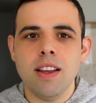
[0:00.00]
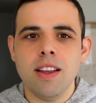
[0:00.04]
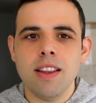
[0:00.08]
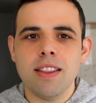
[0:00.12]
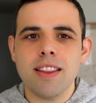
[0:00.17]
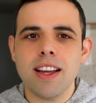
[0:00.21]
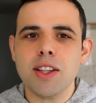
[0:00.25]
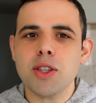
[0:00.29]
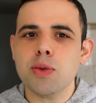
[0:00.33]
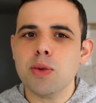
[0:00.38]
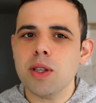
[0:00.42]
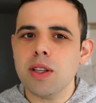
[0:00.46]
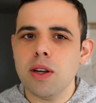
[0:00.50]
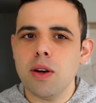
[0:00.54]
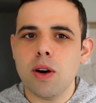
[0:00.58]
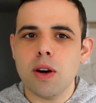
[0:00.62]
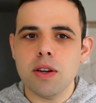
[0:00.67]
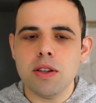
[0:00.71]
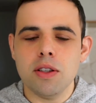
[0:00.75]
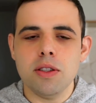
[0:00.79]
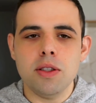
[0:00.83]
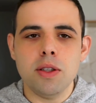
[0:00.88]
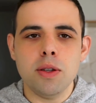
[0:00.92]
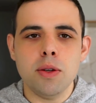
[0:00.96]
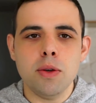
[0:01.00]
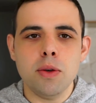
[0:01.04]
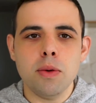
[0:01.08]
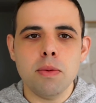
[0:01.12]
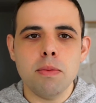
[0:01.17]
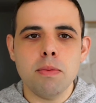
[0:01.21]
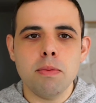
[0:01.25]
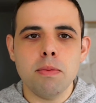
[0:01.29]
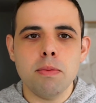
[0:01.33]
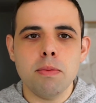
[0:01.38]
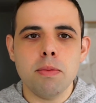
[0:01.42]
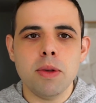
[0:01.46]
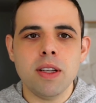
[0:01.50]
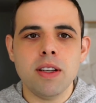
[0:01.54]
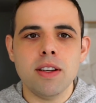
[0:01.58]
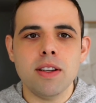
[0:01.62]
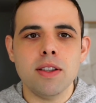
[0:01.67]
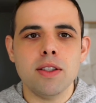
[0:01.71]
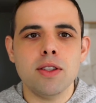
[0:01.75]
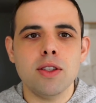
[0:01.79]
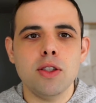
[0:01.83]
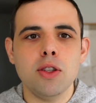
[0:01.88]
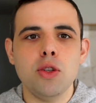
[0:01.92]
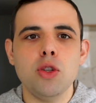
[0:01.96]
That's really hard to do
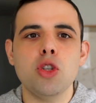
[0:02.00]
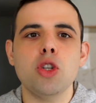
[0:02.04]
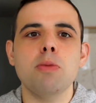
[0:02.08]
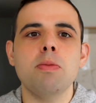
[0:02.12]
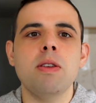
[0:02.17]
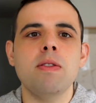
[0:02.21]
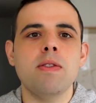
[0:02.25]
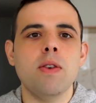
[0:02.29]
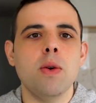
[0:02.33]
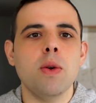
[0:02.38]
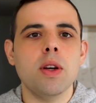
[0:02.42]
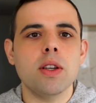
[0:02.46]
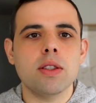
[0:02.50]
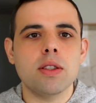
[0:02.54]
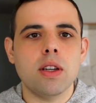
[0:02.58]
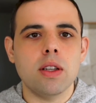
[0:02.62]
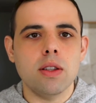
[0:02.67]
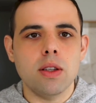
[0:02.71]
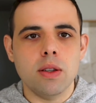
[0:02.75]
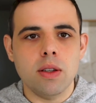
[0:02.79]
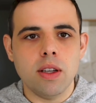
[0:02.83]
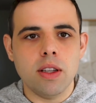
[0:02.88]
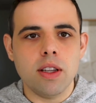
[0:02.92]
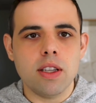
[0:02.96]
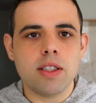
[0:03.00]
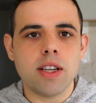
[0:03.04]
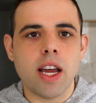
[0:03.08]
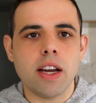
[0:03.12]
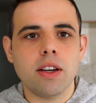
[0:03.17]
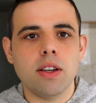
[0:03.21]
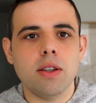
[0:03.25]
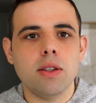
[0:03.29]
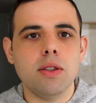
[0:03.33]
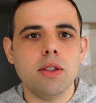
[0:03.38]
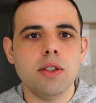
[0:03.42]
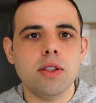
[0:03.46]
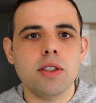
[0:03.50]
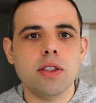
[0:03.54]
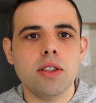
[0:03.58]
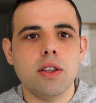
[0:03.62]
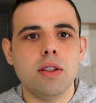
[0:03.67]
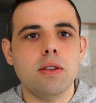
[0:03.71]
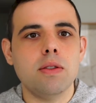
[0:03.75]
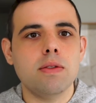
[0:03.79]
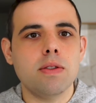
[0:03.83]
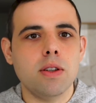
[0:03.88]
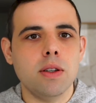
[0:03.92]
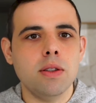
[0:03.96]
because you should be focused on learning the technical
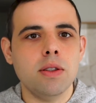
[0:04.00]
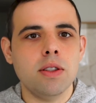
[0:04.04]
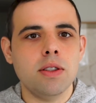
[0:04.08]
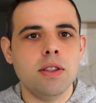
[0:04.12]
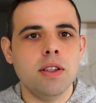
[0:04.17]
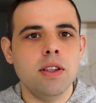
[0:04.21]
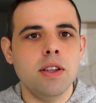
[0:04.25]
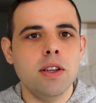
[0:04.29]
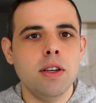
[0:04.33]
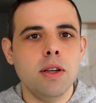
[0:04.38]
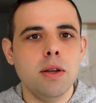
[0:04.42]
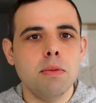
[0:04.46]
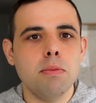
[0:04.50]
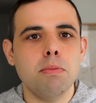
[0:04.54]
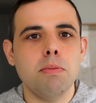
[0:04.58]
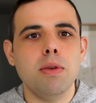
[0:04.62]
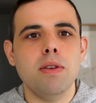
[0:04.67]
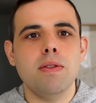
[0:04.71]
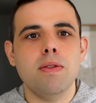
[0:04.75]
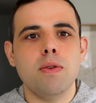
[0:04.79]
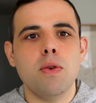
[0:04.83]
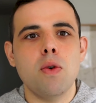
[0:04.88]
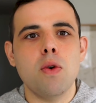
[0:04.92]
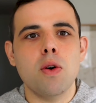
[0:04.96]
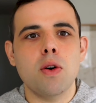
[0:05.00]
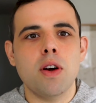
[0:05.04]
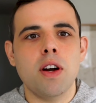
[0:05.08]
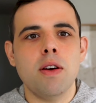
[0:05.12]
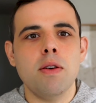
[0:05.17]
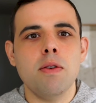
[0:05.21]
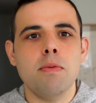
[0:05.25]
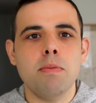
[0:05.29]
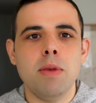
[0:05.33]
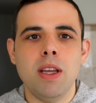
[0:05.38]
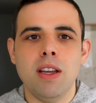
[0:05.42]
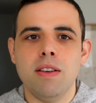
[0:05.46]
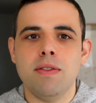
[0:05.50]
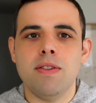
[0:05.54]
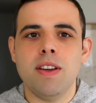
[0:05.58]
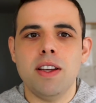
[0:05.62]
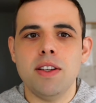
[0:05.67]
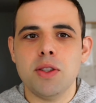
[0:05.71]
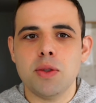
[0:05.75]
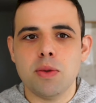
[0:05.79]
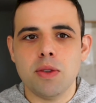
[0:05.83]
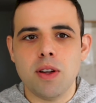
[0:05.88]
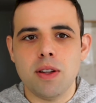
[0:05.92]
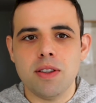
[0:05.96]
skill first before being
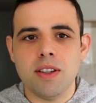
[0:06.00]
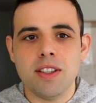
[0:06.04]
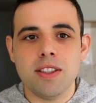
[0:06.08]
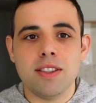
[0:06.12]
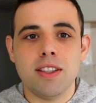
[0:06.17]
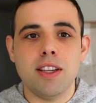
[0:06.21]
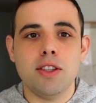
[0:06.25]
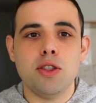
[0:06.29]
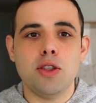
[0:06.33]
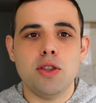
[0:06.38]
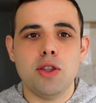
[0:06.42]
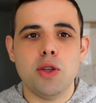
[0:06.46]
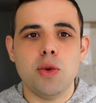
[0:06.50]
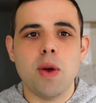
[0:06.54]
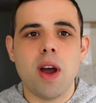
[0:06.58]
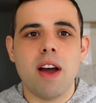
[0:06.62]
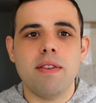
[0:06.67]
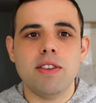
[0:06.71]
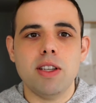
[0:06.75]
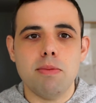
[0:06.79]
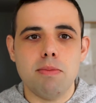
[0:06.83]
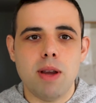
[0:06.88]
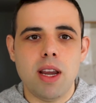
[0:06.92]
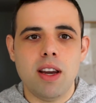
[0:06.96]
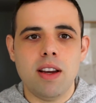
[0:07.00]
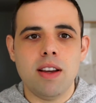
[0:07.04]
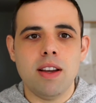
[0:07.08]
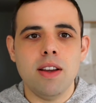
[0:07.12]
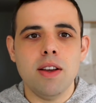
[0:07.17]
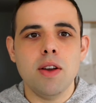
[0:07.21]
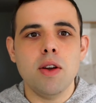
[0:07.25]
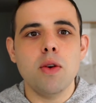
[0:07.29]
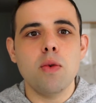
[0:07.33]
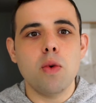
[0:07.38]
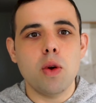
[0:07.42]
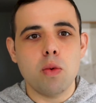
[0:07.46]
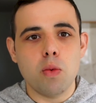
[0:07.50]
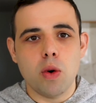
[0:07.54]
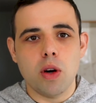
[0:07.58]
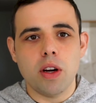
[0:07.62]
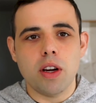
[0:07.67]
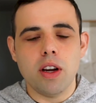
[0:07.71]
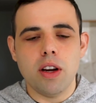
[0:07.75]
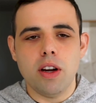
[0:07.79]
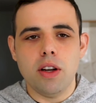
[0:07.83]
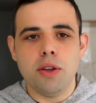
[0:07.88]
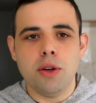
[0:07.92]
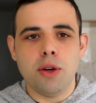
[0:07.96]
faced with all the decisions you have to make when
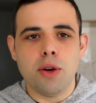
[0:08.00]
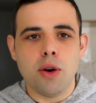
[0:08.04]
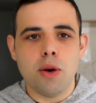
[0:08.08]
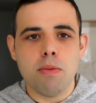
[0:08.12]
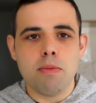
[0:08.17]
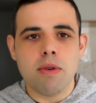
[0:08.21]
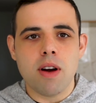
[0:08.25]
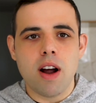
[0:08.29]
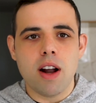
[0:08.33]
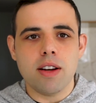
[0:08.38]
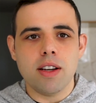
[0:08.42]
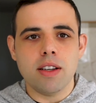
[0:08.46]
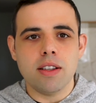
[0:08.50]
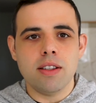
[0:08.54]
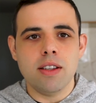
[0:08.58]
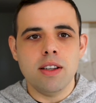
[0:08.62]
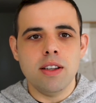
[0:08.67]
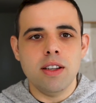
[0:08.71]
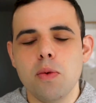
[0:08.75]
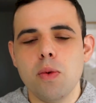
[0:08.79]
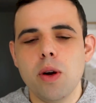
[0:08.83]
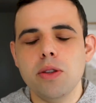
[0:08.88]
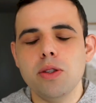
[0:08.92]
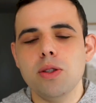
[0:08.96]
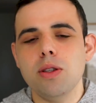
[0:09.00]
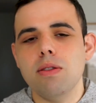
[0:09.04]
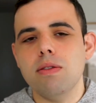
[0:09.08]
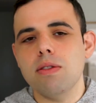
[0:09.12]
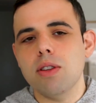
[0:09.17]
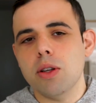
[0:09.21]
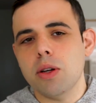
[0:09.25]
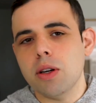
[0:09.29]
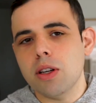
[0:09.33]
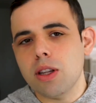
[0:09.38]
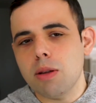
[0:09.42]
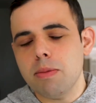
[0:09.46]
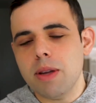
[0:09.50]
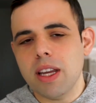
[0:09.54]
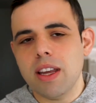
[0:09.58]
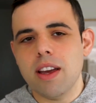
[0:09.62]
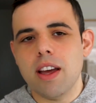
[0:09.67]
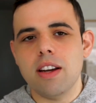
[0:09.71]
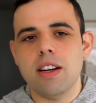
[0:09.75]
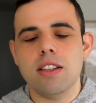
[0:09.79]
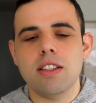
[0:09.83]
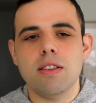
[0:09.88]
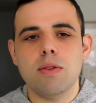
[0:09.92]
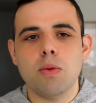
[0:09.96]
working on your own product. Once you've learned the
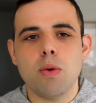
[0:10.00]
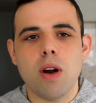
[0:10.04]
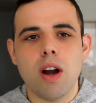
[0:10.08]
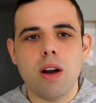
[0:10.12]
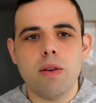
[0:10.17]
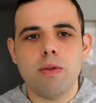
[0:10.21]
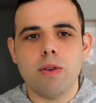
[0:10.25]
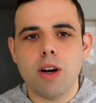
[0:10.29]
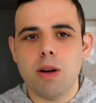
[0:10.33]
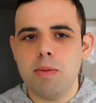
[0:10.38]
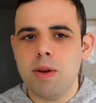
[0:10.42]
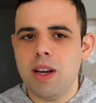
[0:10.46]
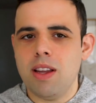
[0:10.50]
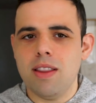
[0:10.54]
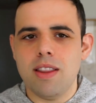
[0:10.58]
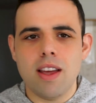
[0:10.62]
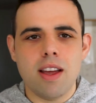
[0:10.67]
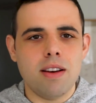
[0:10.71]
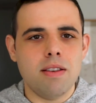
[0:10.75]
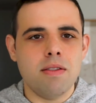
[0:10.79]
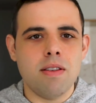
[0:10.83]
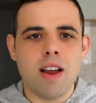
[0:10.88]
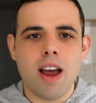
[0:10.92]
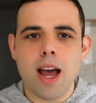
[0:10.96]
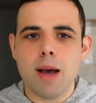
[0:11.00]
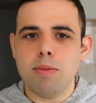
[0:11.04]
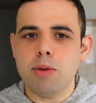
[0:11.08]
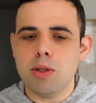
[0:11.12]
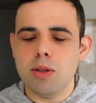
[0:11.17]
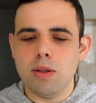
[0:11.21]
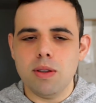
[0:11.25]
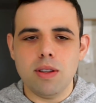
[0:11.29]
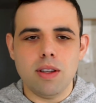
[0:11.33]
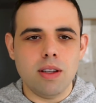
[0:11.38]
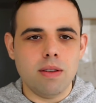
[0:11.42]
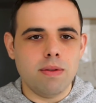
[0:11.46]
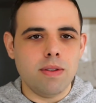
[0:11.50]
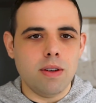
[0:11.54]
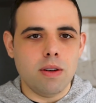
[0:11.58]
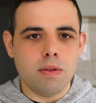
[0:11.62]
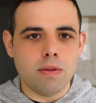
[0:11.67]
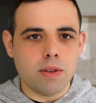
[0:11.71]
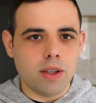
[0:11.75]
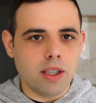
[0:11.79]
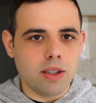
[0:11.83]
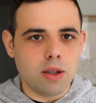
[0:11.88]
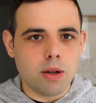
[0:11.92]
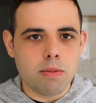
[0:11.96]
mechanics of wireframing, then absolutely feel
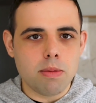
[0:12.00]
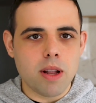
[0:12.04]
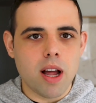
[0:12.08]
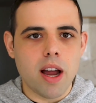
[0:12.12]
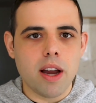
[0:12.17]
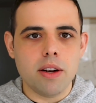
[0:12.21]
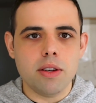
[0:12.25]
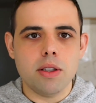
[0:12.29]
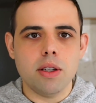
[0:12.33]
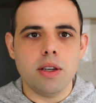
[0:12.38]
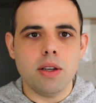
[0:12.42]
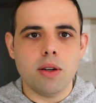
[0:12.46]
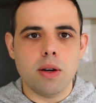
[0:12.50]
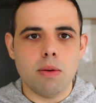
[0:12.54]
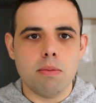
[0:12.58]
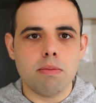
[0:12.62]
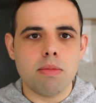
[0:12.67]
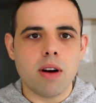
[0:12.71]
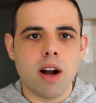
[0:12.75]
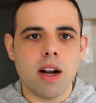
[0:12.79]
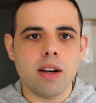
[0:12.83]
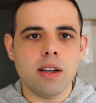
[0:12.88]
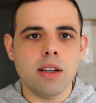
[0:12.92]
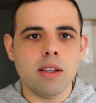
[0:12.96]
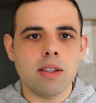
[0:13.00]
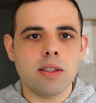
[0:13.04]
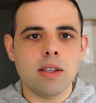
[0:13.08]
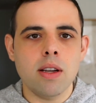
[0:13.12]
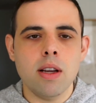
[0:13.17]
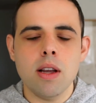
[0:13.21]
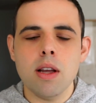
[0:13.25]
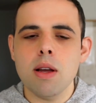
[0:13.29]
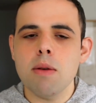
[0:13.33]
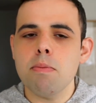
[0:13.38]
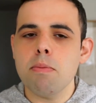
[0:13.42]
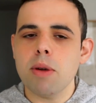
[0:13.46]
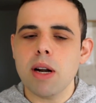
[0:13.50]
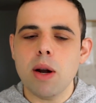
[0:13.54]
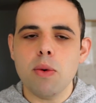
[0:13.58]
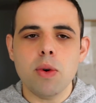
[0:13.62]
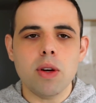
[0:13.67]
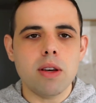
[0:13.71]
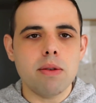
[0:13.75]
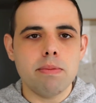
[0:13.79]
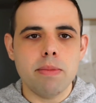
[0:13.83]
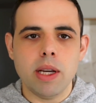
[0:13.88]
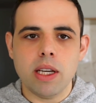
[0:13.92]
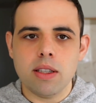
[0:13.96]
free to apply it to your own products, but I
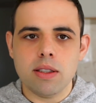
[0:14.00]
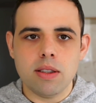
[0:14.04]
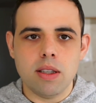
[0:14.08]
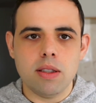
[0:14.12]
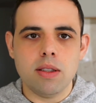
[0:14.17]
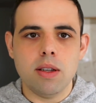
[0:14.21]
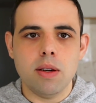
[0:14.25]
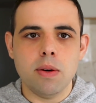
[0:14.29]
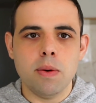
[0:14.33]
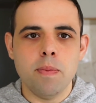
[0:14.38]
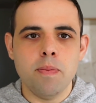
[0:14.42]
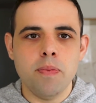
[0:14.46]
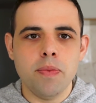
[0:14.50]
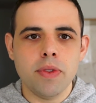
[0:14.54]
wouldn't mix the two.